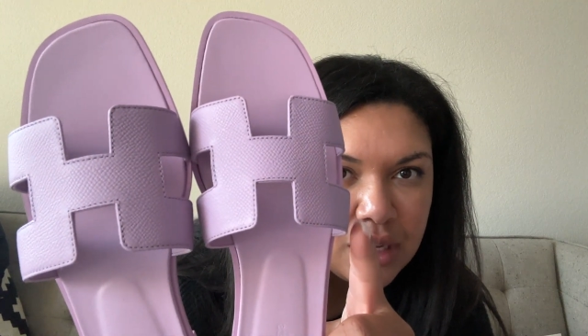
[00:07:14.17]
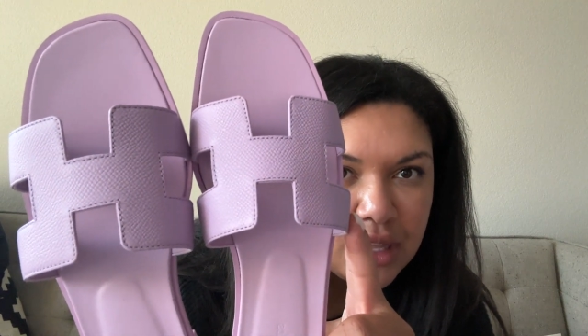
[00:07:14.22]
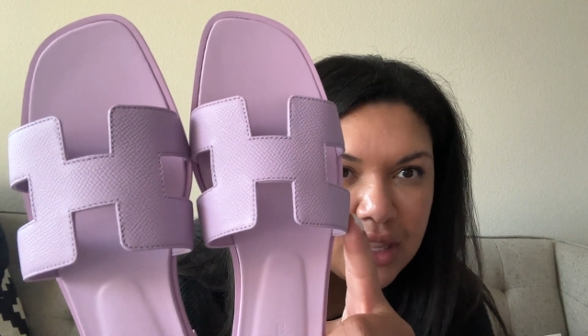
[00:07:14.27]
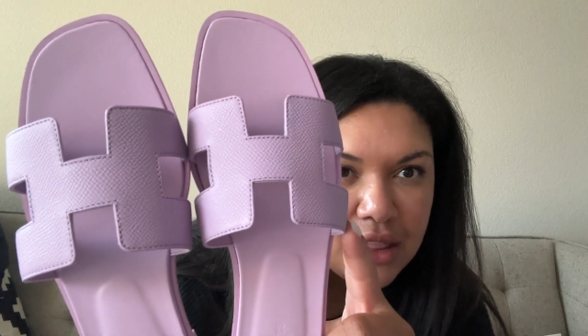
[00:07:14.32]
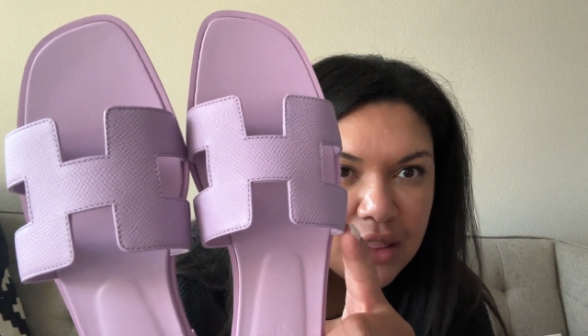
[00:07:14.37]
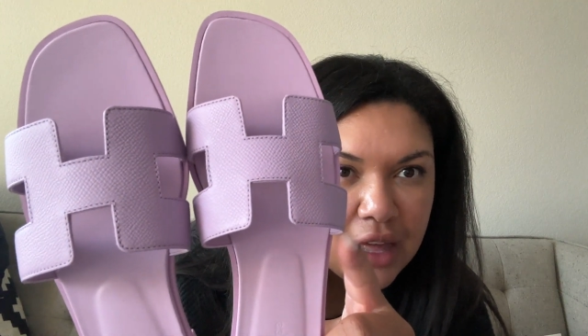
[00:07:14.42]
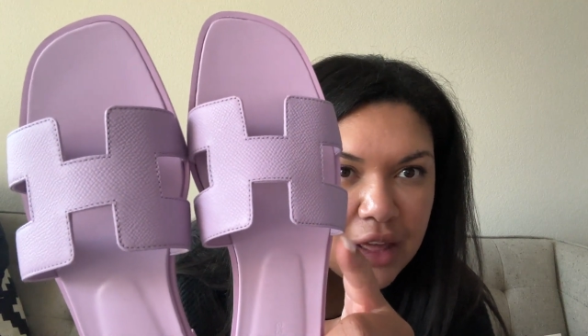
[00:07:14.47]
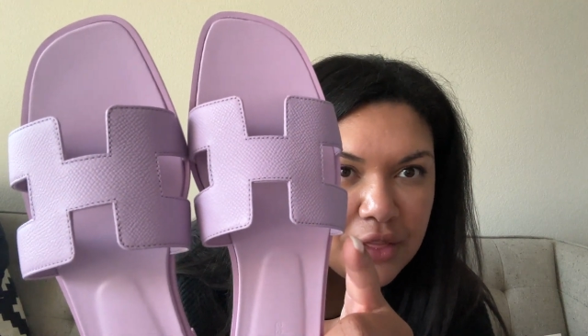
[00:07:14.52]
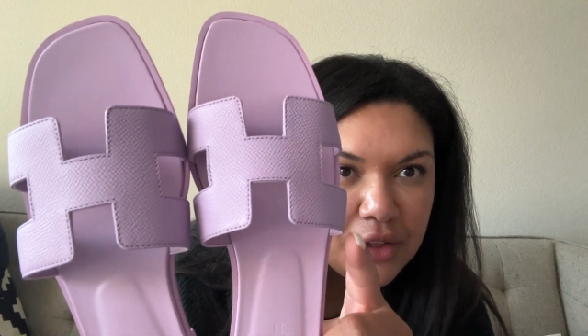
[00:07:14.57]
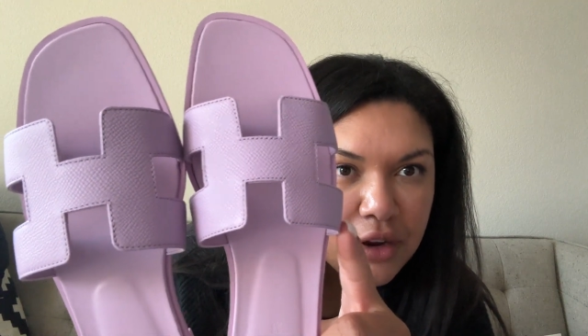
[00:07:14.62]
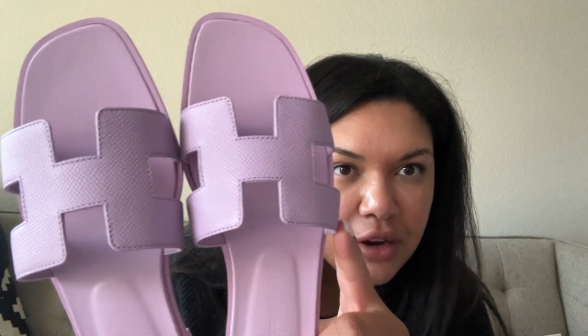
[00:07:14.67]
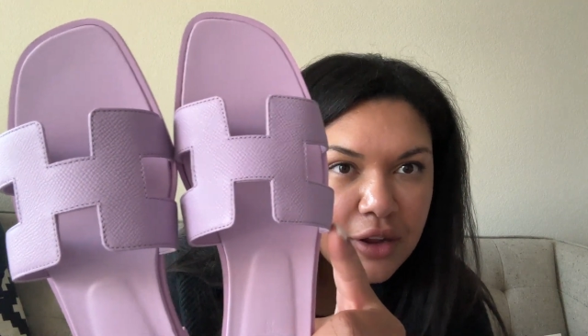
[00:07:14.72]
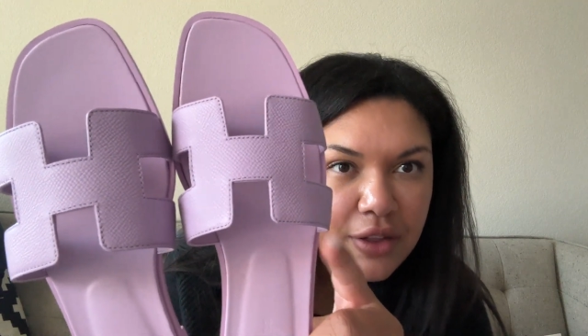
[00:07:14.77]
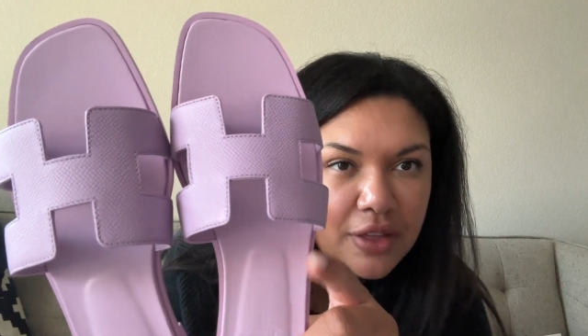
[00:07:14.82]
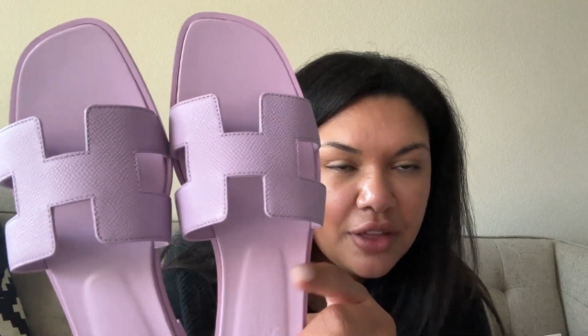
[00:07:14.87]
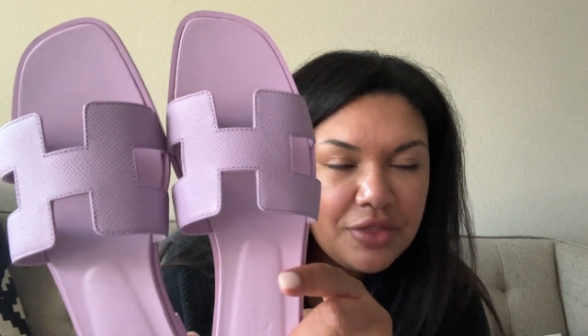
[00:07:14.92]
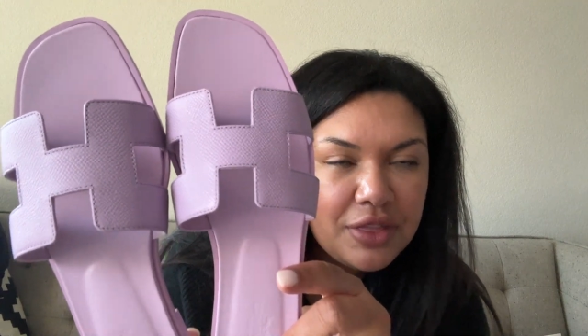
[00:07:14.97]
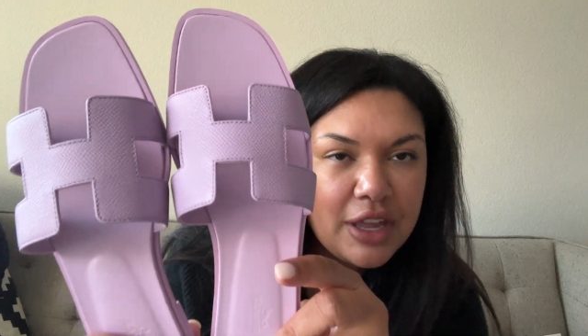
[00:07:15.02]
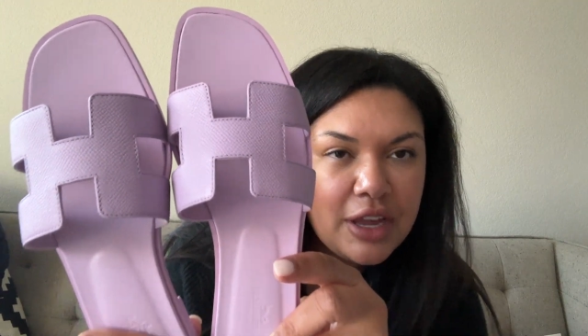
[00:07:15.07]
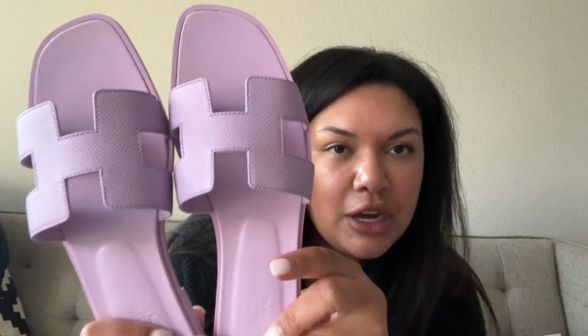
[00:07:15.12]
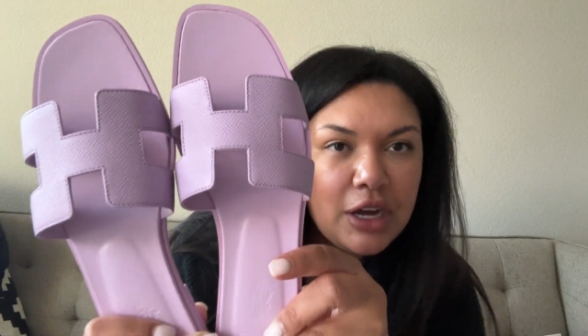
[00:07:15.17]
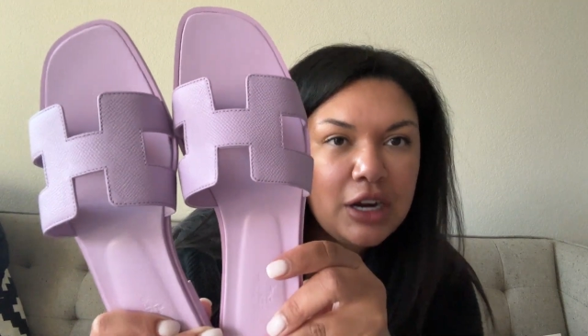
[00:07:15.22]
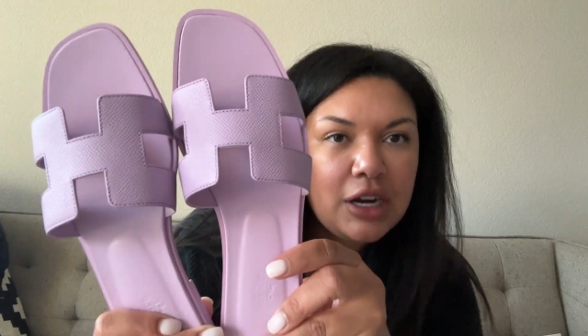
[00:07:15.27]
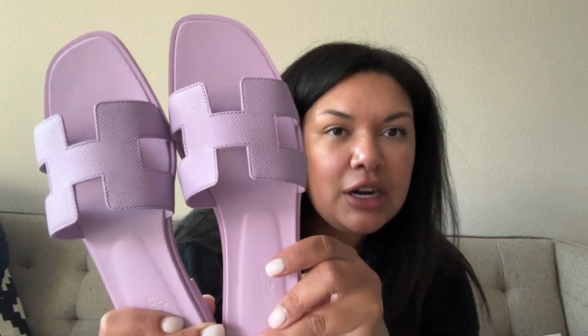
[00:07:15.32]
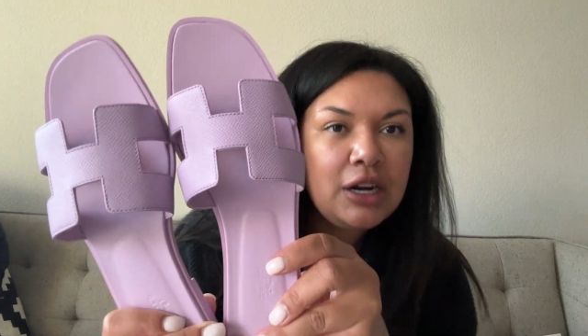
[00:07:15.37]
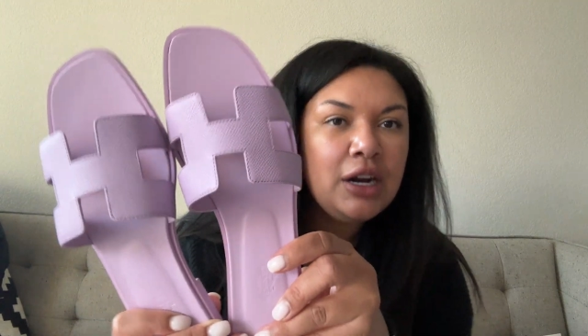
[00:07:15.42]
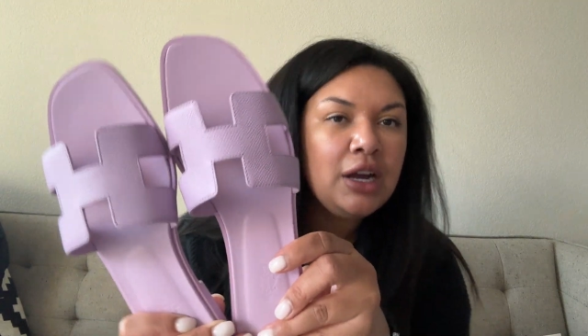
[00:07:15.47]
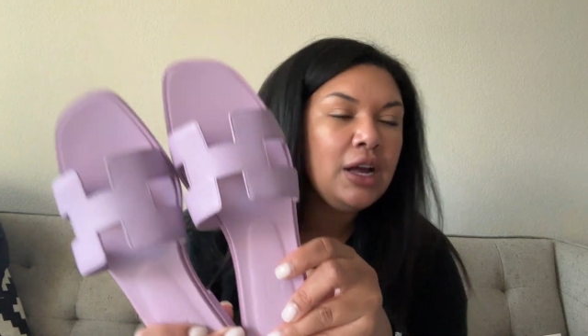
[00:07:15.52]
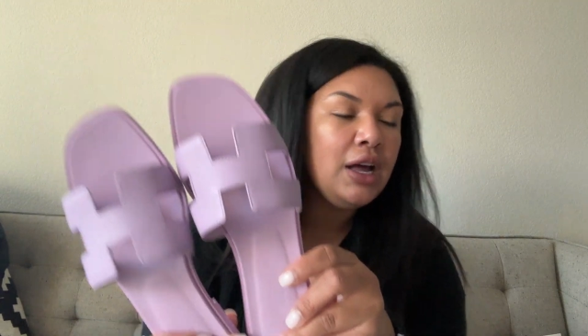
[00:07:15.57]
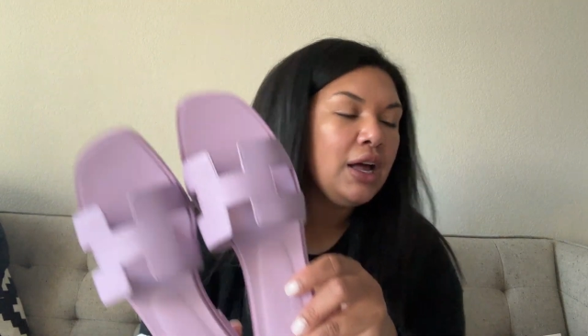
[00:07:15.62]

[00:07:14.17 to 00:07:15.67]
leather that they are,